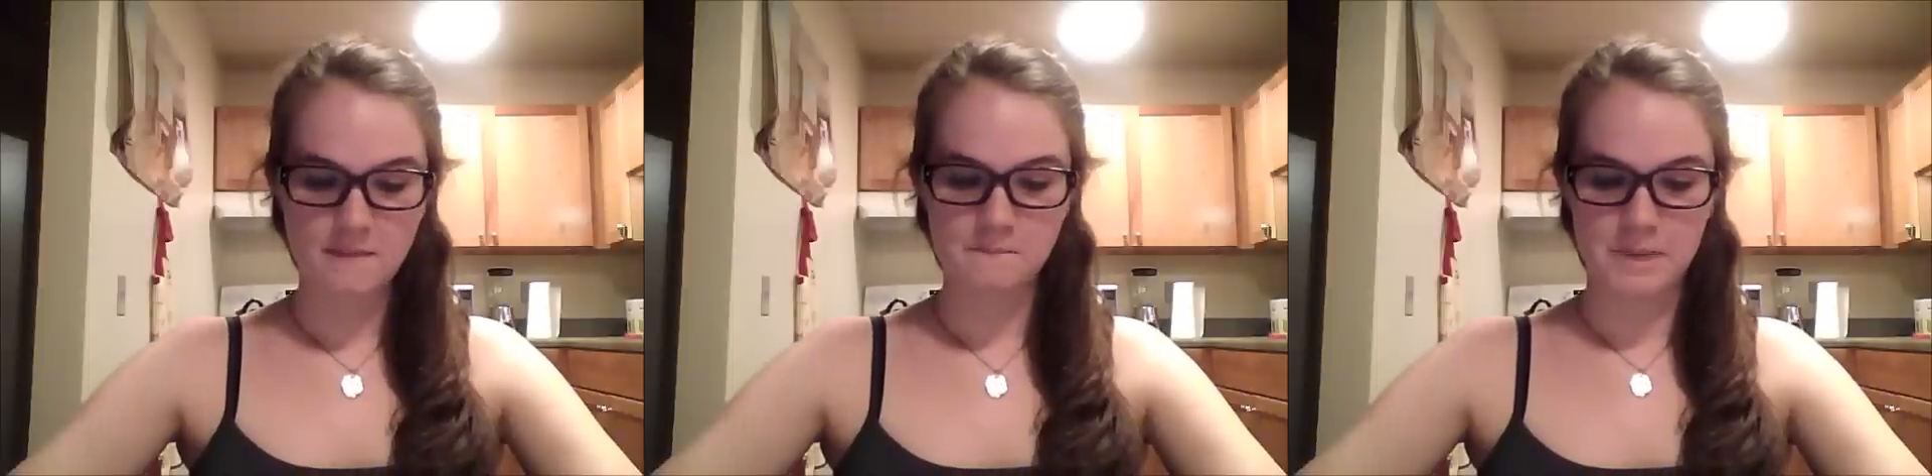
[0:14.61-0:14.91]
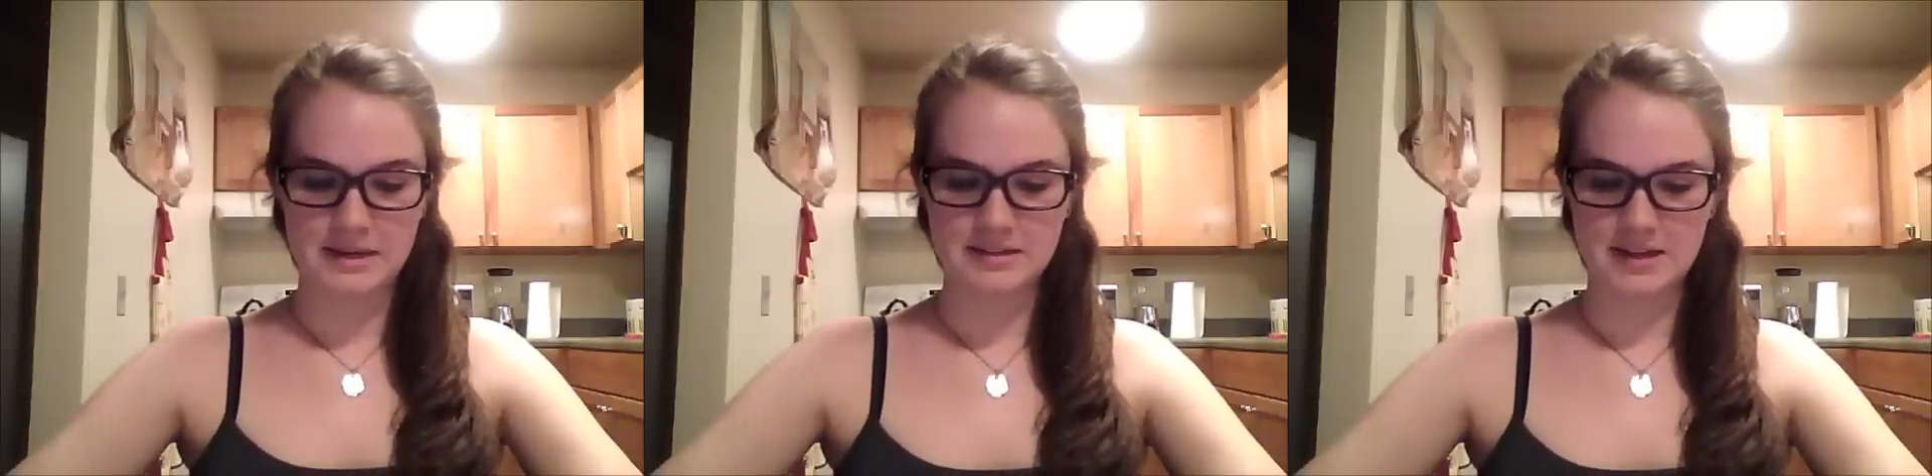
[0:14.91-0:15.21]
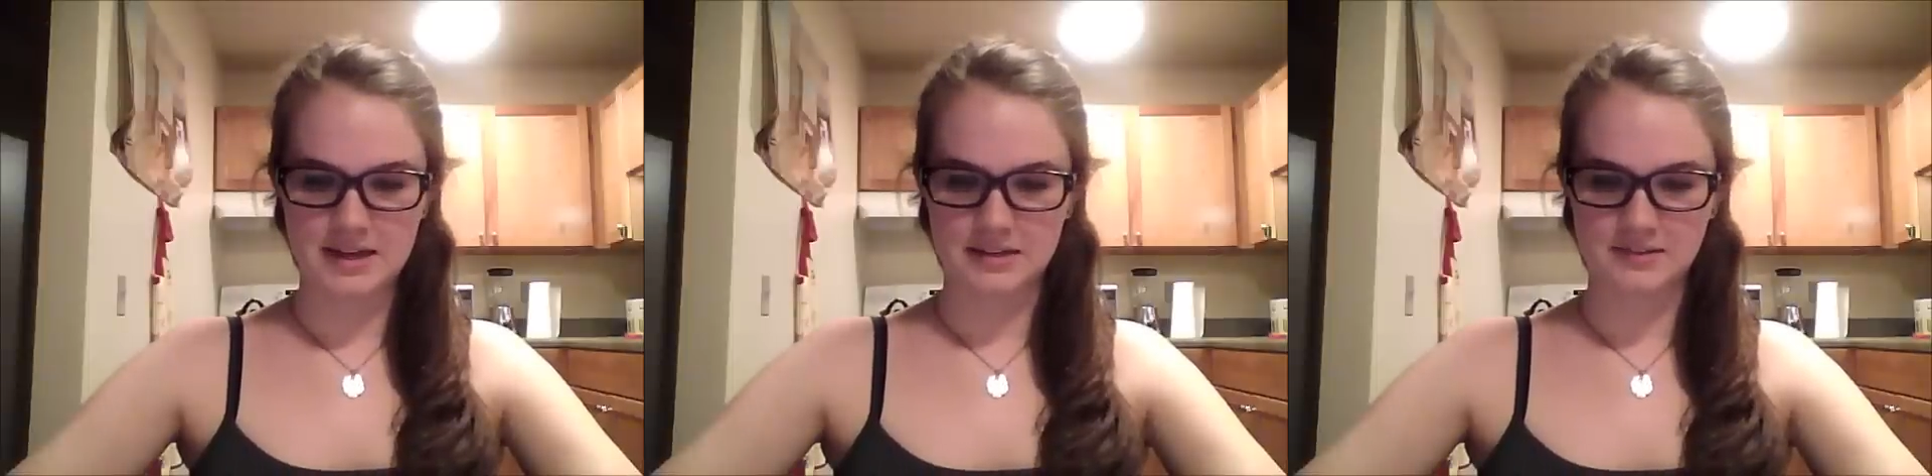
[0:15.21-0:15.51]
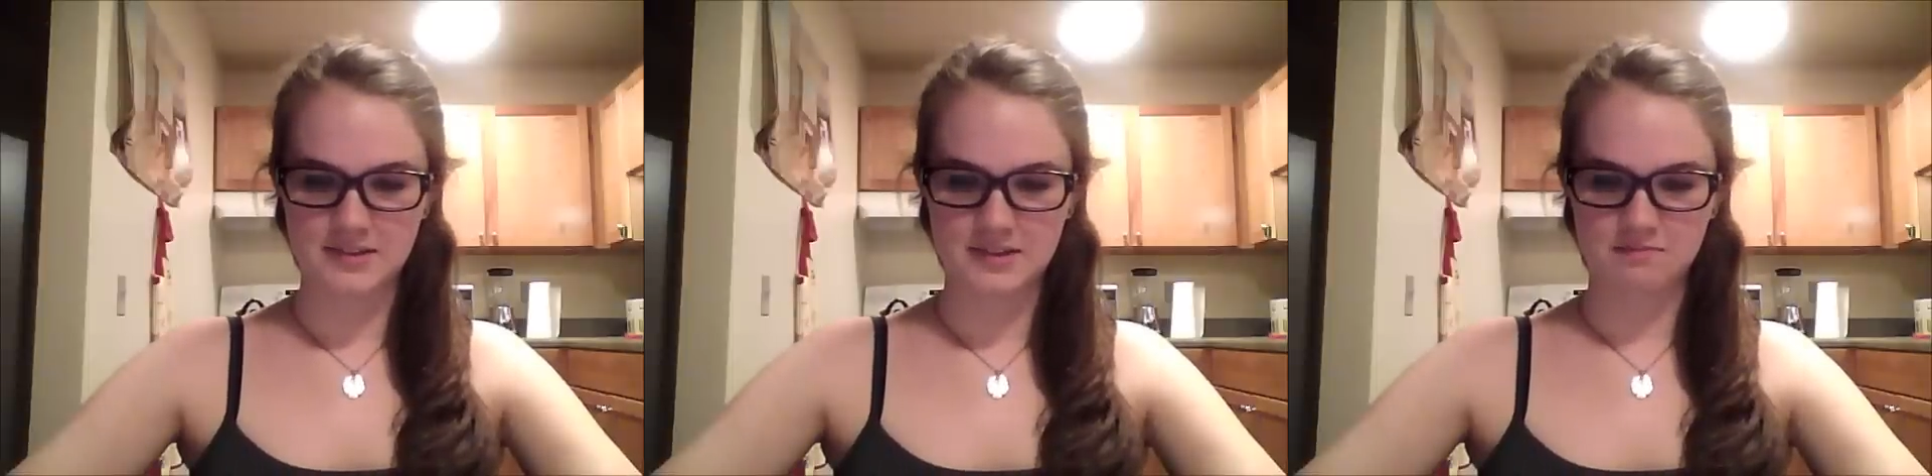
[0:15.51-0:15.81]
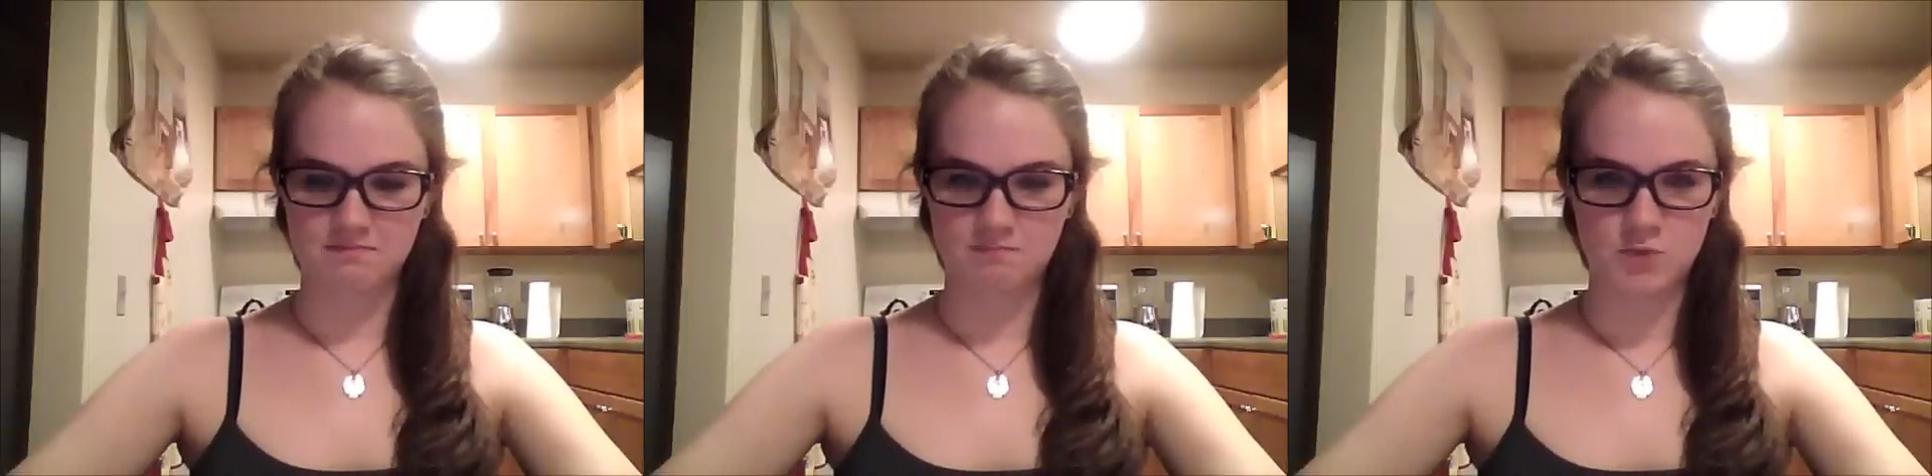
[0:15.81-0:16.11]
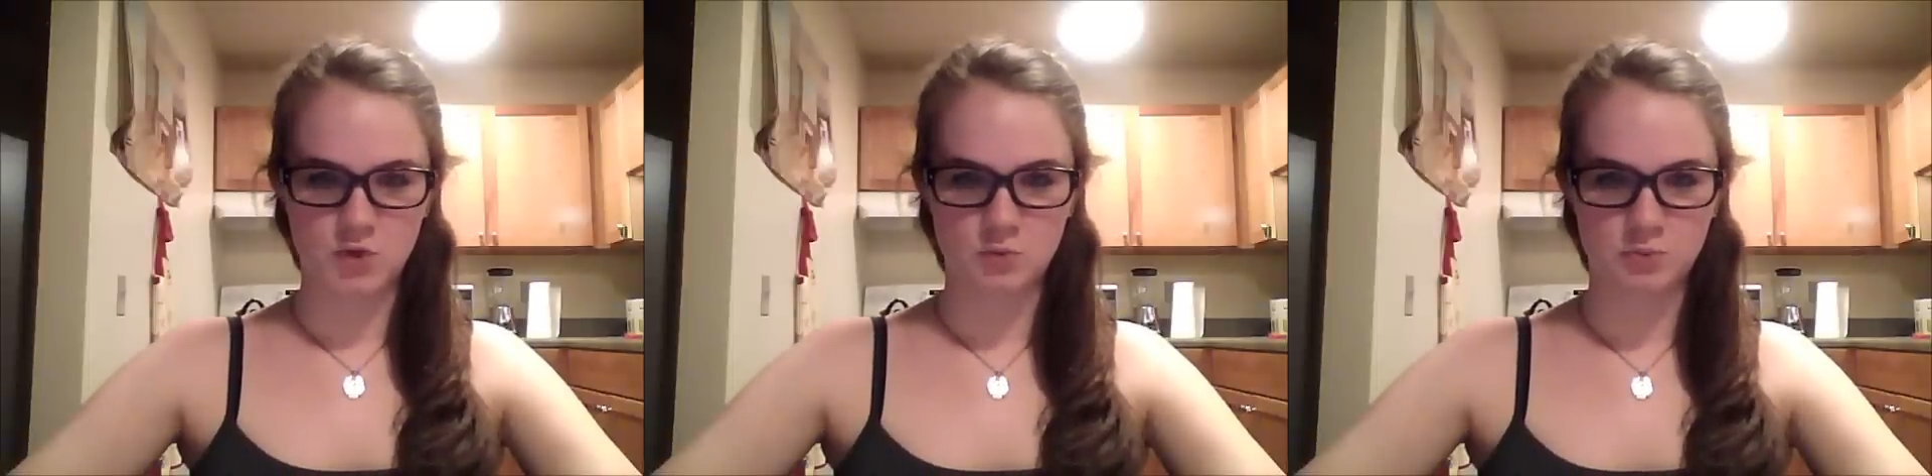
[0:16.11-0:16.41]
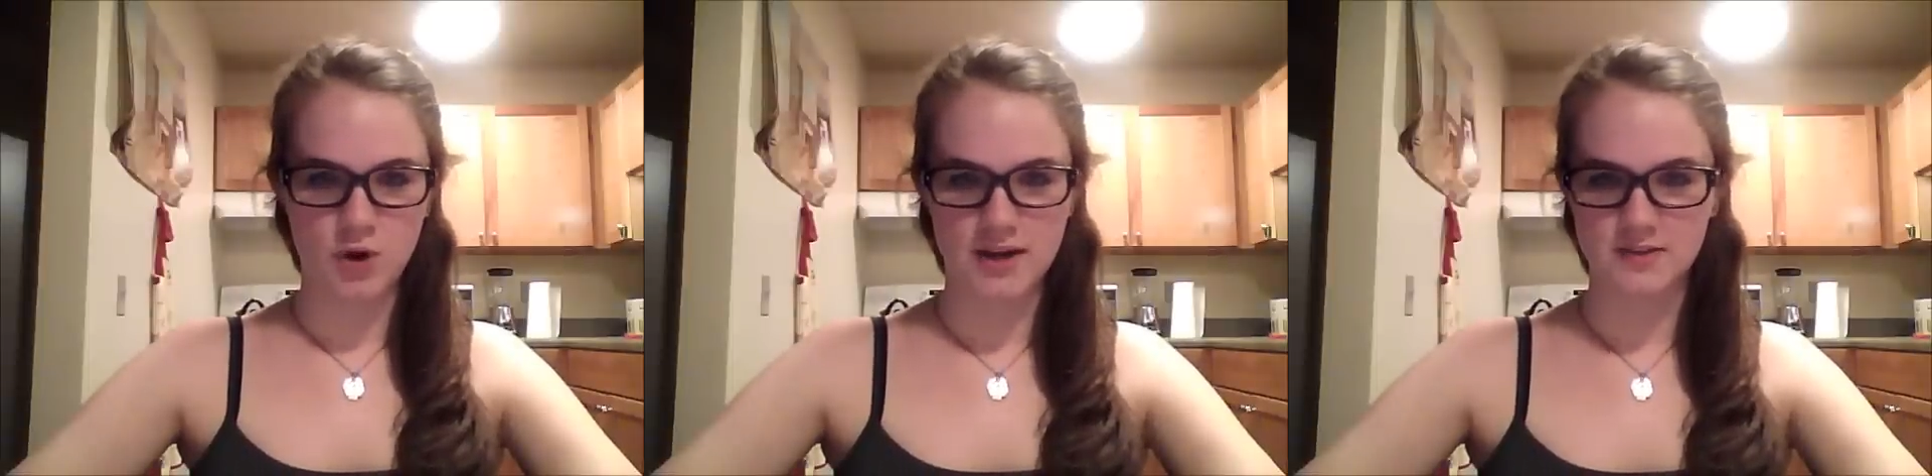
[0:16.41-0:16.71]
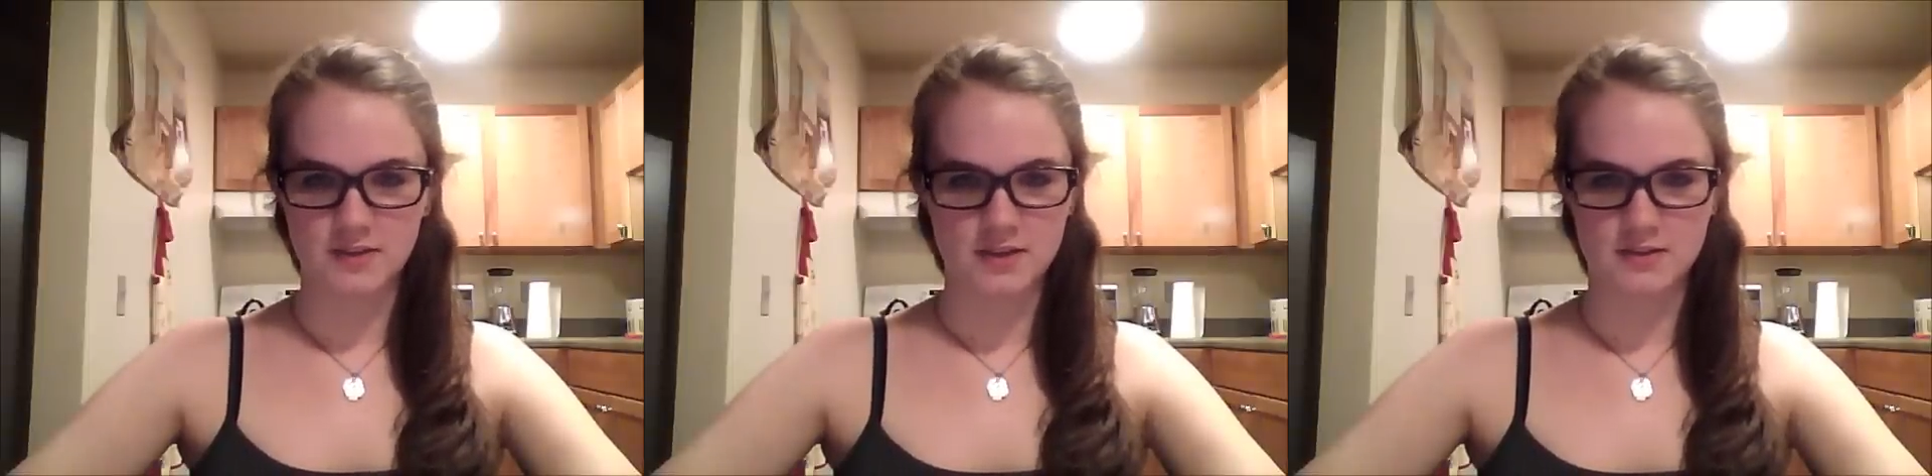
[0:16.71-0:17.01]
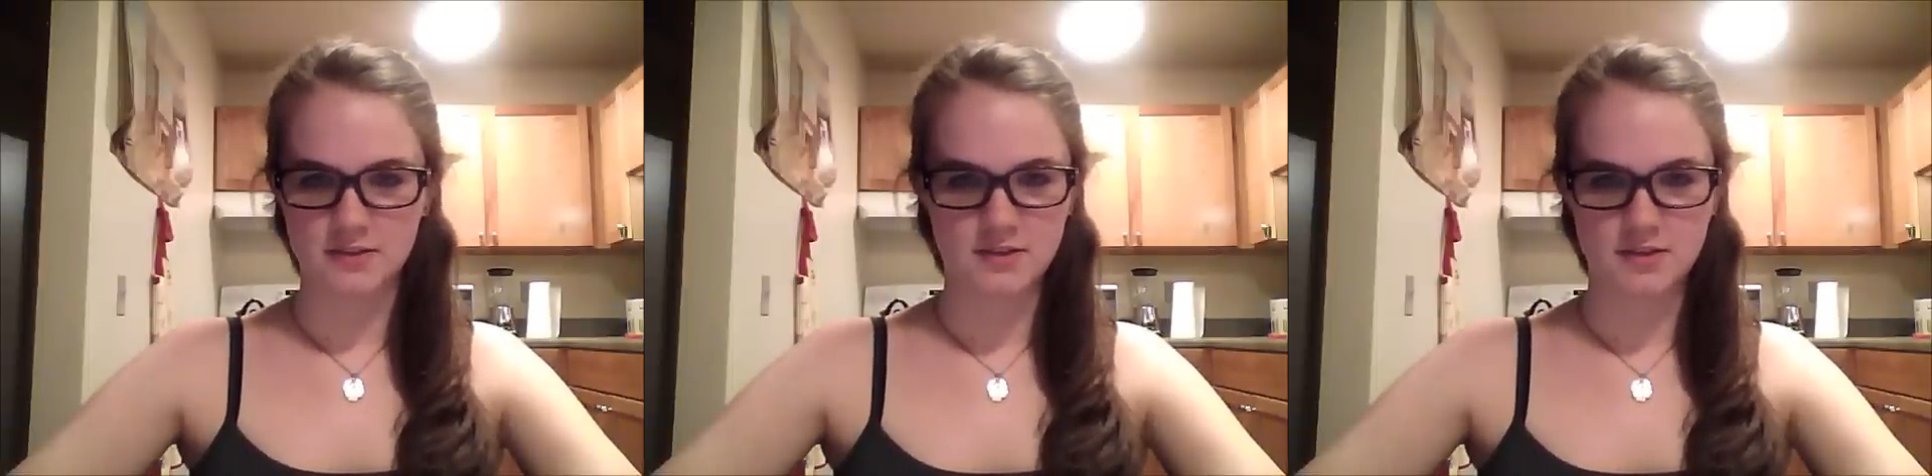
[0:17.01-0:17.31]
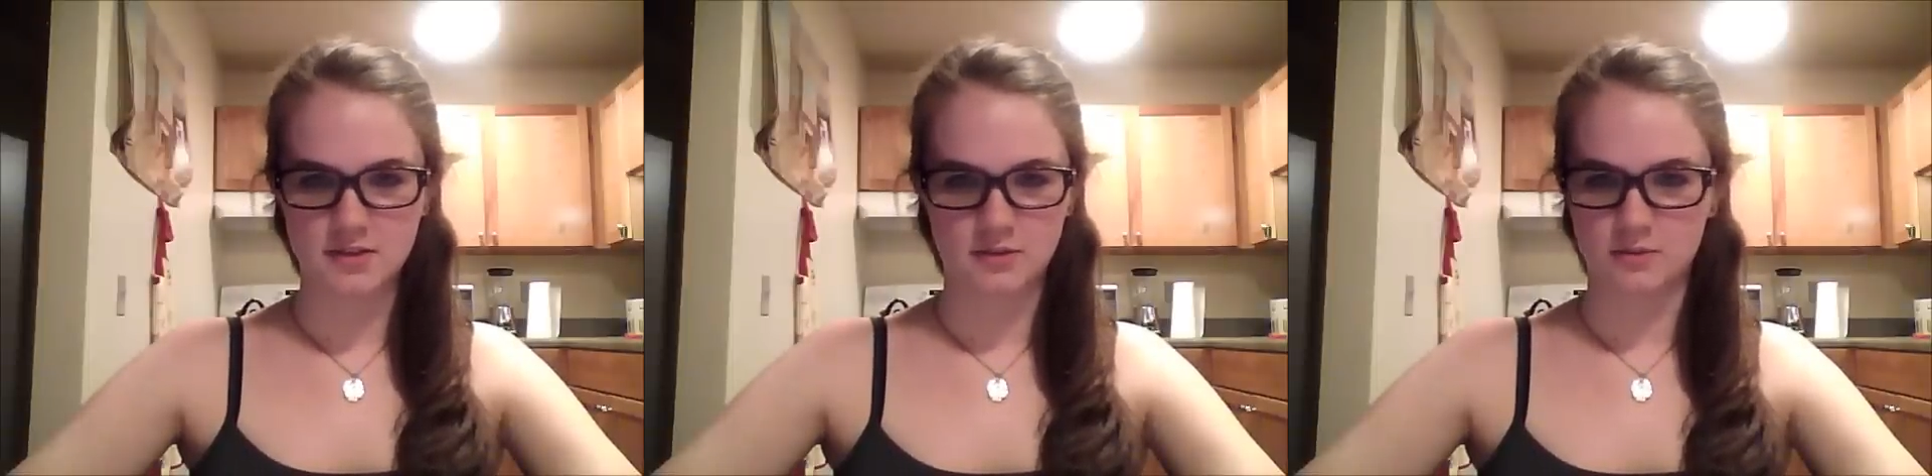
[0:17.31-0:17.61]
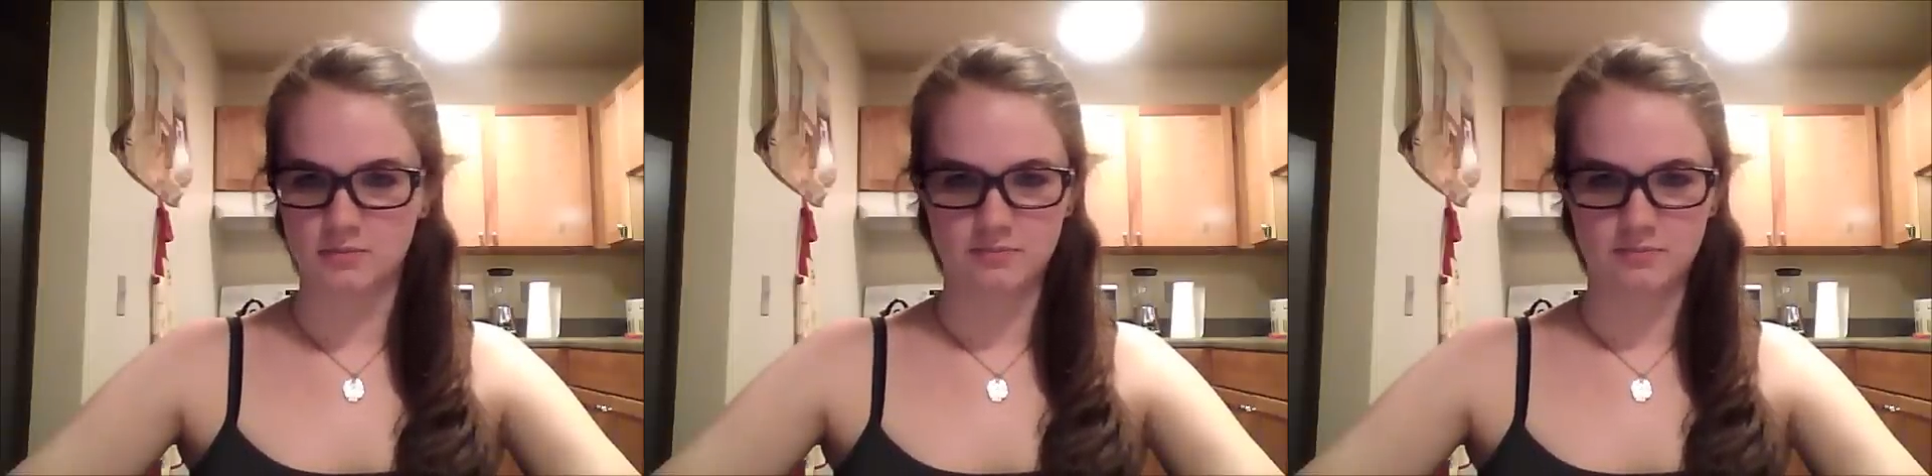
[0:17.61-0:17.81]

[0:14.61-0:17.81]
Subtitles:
but it's too priceless to